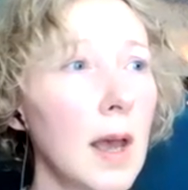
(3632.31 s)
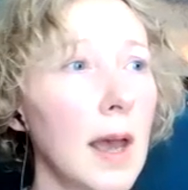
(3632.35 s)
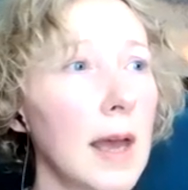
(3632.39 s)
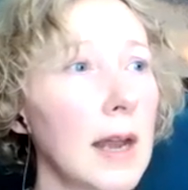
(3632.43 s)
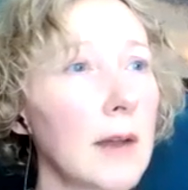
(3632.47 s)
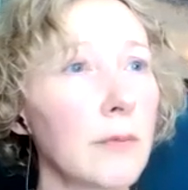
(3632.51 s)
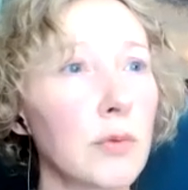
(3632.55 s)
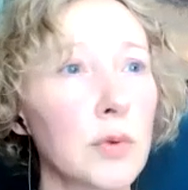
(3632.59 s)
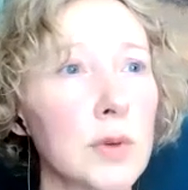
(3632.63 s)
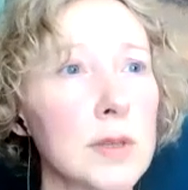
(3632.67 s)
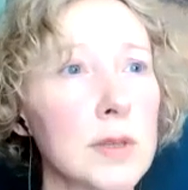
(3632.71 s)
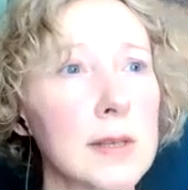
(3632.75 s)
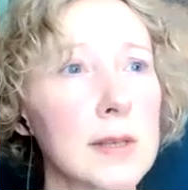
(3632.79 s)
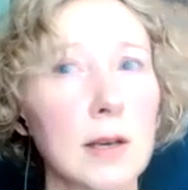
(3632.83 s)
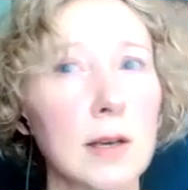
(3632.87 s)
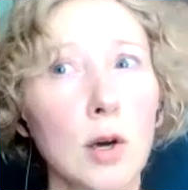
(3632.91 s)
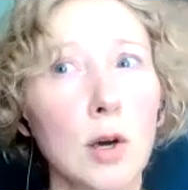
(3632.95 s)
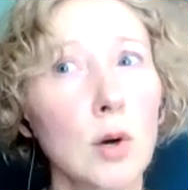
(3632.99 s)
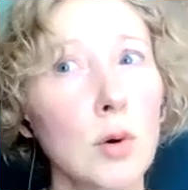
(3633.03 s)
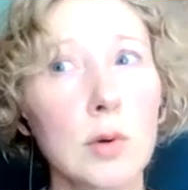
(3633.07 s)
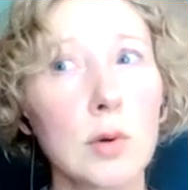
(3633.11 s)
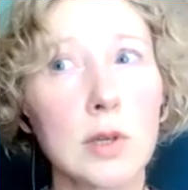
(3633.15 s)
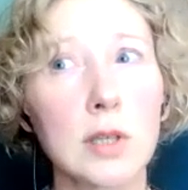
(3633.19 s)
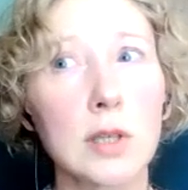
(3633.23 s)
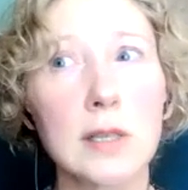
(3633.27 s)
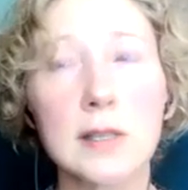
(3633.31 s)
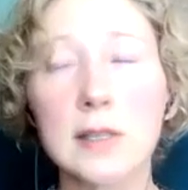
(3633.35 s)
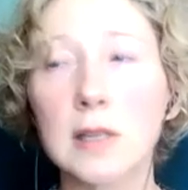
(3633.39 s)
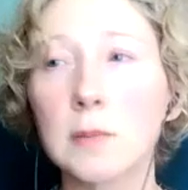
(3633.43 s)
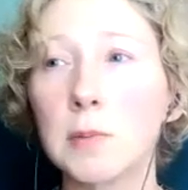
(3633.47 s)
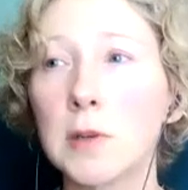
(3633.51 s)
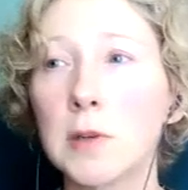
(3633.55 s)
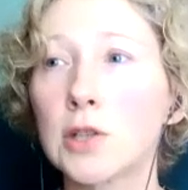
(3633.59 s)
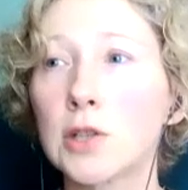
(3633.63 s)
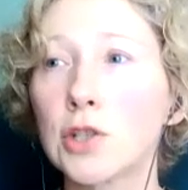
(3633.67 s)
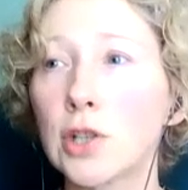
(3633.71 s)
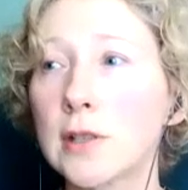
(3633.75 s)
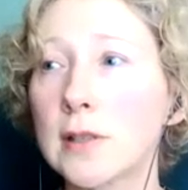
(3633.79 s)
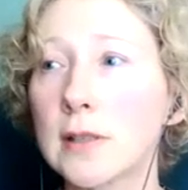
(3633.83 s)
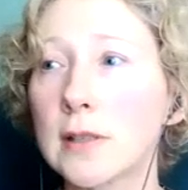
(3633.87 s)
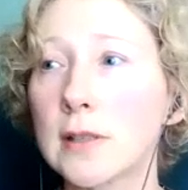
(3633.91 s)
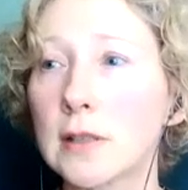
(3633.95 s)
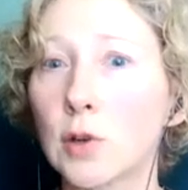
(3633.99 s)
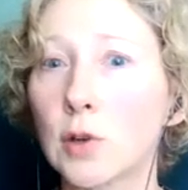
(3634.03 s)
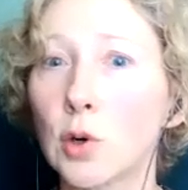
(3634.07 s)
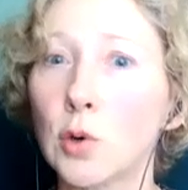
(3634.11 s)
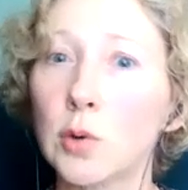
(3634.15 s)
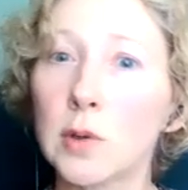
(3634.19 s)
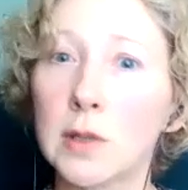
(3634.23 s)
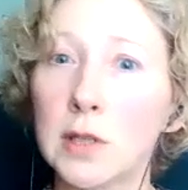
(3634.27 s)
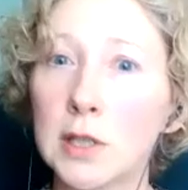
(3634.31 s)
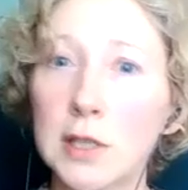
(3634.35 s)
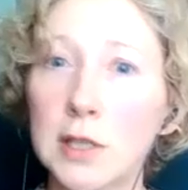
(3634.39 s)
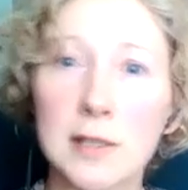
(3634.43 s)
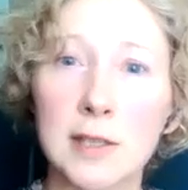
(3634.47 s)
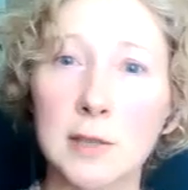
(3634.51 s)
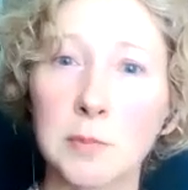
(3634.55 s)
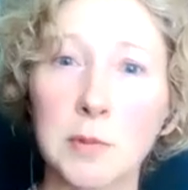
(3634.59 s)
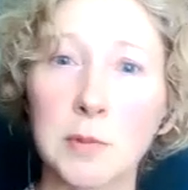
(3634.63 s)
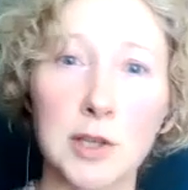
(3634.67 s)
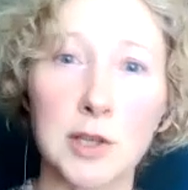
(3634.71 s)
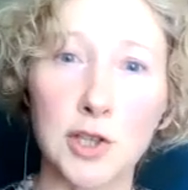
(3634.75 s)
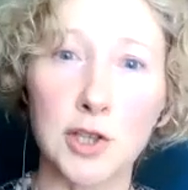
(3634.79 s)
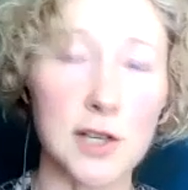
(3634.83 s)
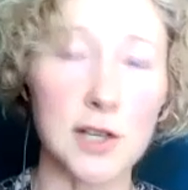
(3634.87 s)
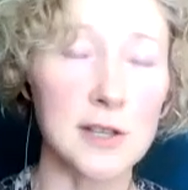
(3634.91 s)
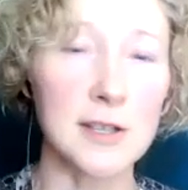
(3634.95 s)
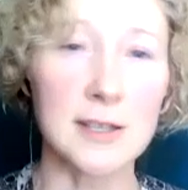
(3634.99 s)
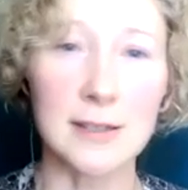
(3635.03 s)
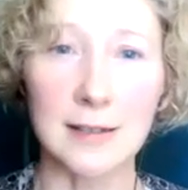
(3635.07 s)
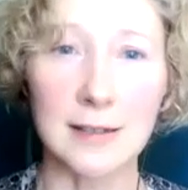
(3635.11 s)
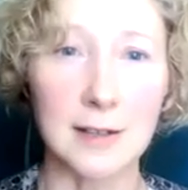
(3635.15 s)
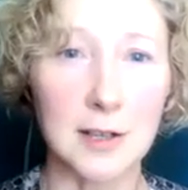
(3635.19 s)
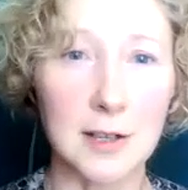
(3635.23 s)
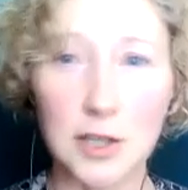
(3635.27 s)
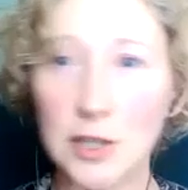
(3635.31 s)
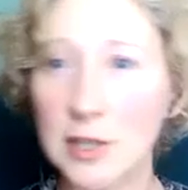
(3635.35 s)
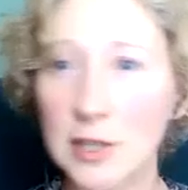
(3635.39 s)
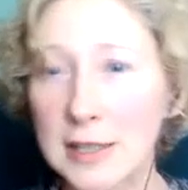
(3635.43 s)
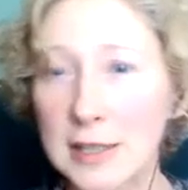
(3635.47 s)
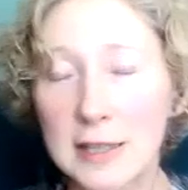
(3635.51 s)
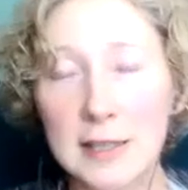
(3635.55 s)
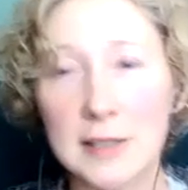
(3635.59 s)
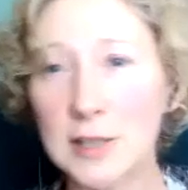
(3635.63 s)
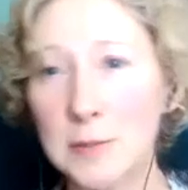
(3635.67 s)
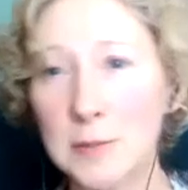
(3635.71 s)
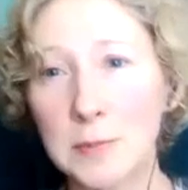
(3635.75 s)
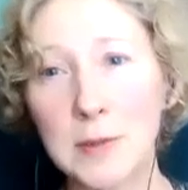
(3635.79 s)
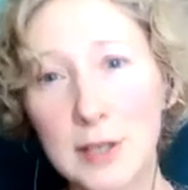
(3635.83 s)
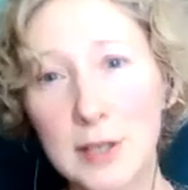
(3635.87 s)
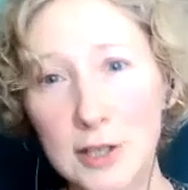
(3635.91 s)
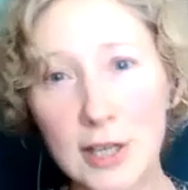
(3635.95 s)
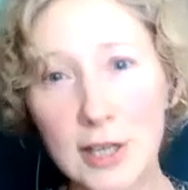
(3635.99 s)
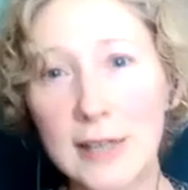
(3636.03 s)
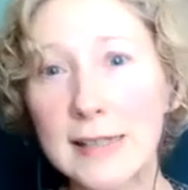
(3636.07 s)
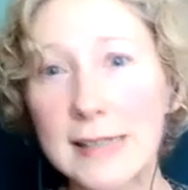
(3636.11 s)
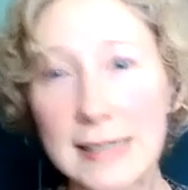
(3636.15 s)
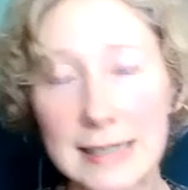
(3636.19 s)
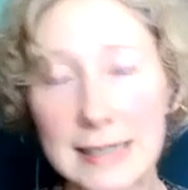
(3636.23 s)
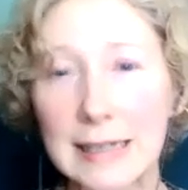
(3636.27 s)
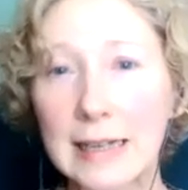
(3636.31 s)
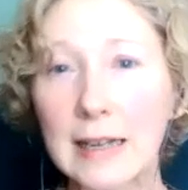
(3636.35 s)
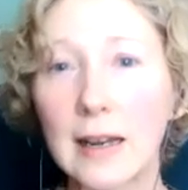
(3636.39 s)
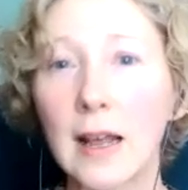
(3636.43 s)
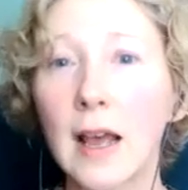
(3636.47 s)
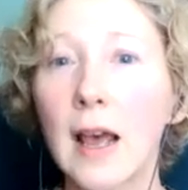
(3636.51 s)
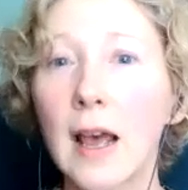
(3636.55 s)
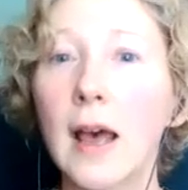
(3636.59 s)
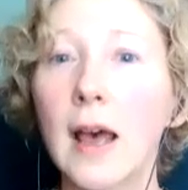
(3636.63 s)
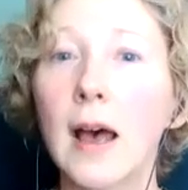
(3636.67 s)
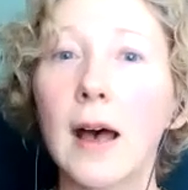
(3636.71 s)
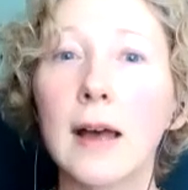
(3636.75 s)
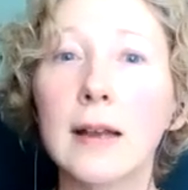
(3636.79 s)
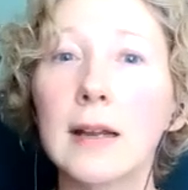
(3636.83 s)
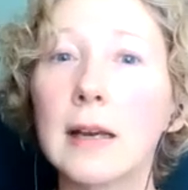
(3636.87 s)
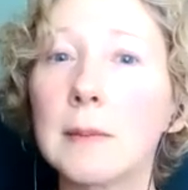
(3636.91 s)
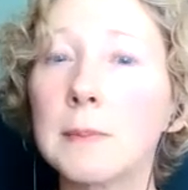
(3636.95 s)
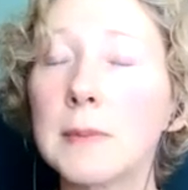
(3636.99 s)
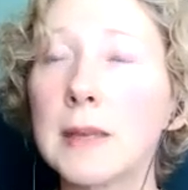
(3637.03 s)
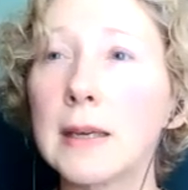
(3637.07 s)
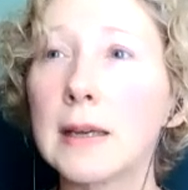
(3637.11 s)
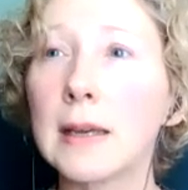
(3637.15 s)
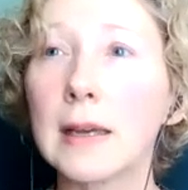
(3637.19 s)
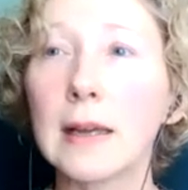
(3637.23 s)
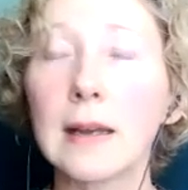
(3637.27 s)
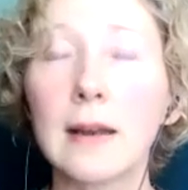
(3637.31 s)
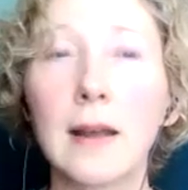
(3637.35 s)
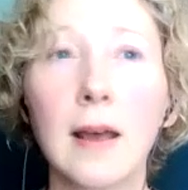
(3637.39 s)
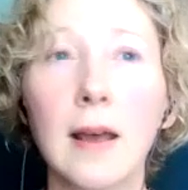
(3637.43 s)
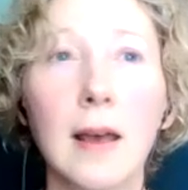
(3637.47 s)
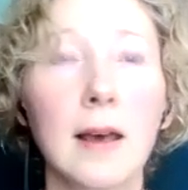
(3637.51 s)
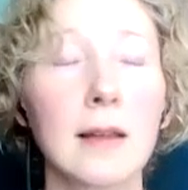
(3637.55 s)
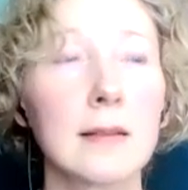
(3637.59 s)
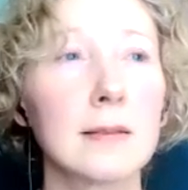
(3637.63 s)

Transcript: and everyone's like oh it needs to be adjusted oh it needs to be adjusted it just needs to be adjusted and i'm thinking